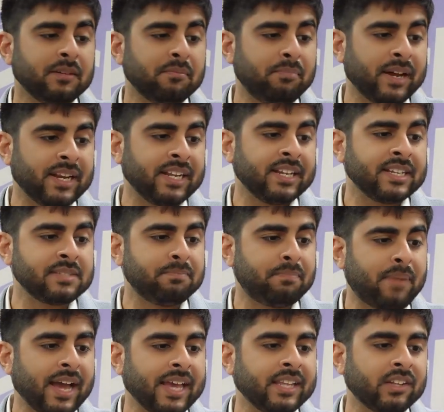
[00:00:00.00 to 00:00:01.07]
but it is
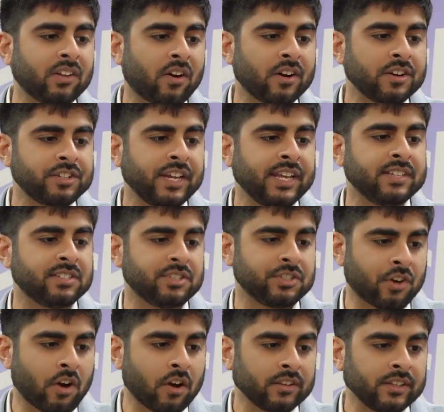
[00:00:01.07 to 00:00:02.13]
by and large a
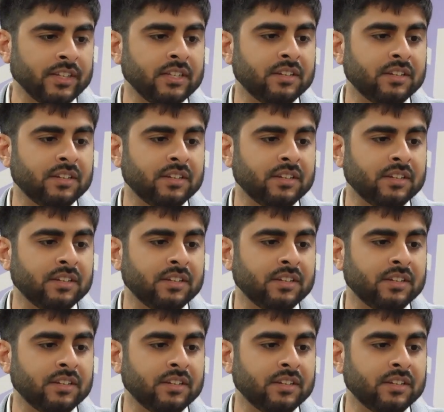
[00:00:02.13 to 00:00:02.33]
strongly